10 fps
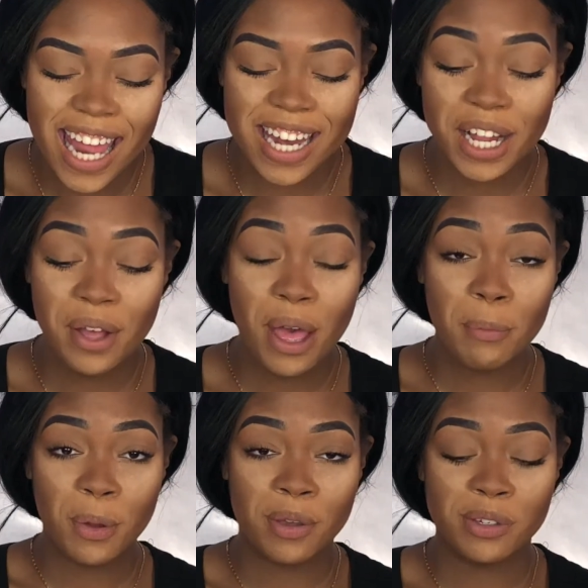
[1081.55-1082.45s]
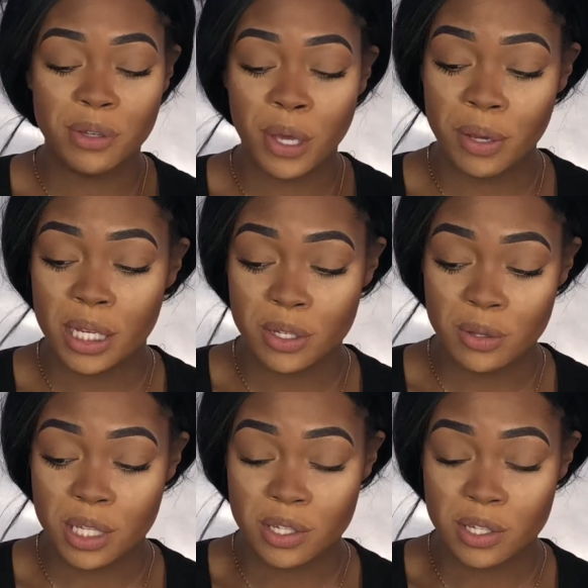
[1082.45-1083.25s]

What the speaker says: Now, I'm going to into the